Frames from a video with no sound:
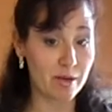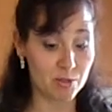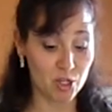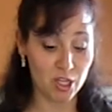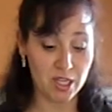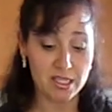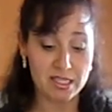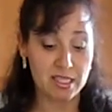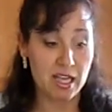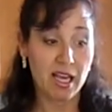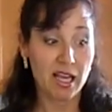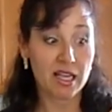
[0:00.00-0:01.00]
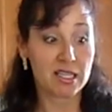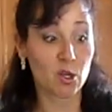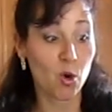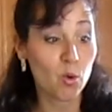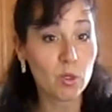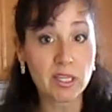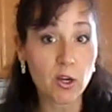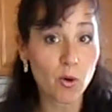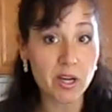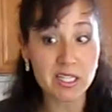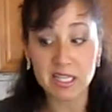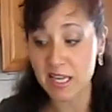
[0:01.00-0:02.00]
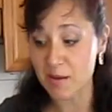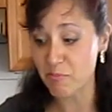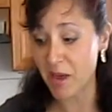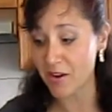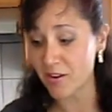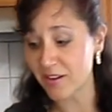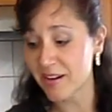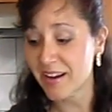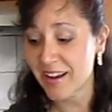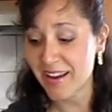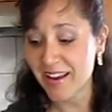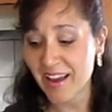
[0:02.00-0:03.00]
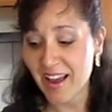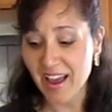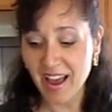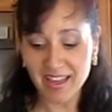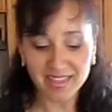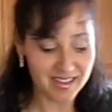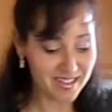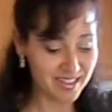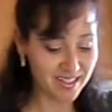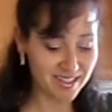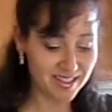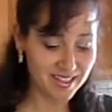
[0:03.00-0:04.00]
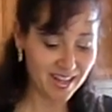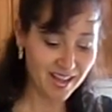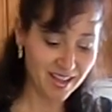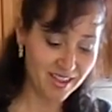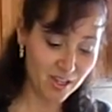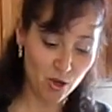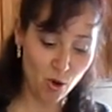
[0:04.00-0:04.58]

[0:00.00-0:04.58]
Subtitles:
cream cheese. It's only going to get better. And this is the